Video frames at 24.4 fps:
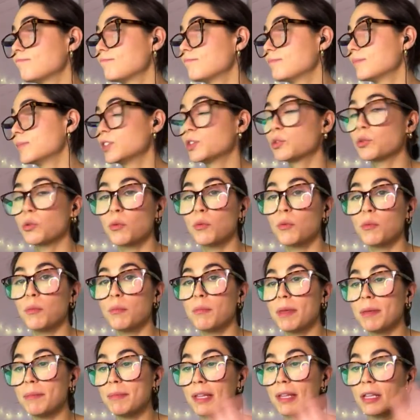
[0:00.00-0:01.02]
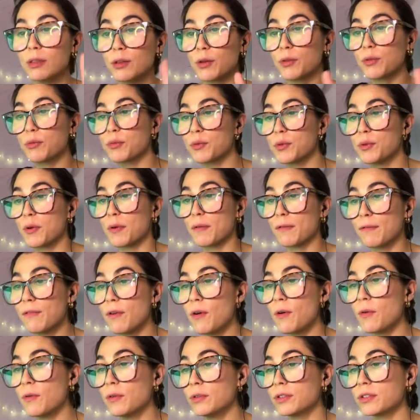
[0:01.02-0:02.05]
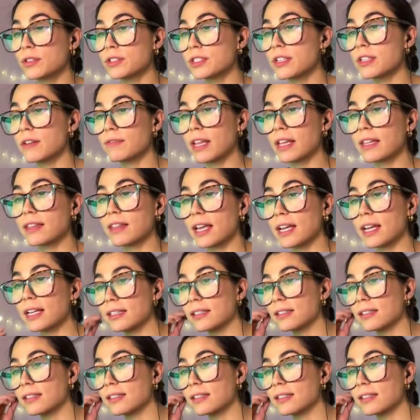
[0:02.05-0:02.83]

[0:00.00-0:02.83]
So maybe look through your phone or stuff like that.